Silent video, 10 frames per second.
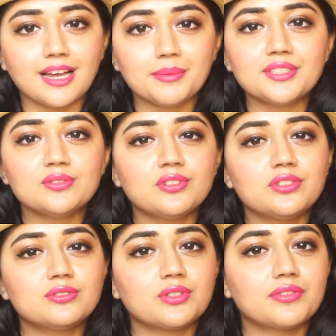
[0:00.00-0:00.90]
Coming to the
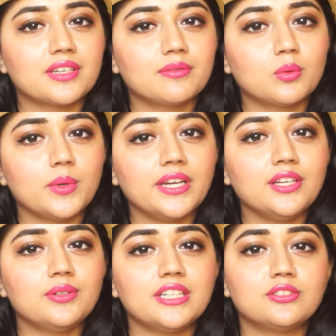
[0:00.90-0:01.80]
rules of the giveaway,
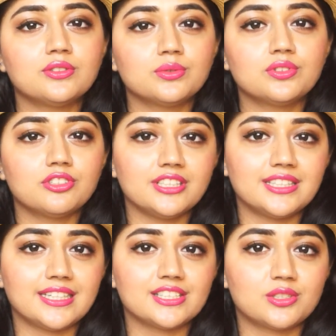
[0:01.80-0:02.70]
you need to do three
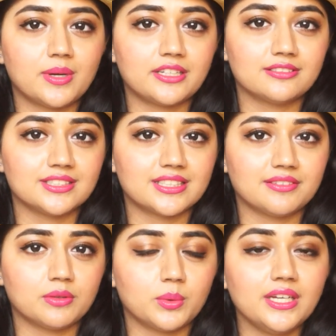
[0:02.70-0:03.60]
things to enter this
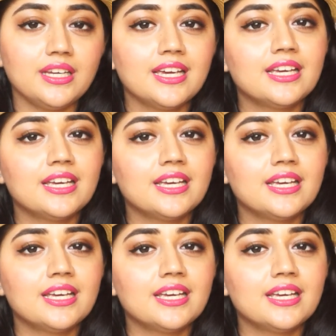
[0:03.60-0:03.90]
giveaway.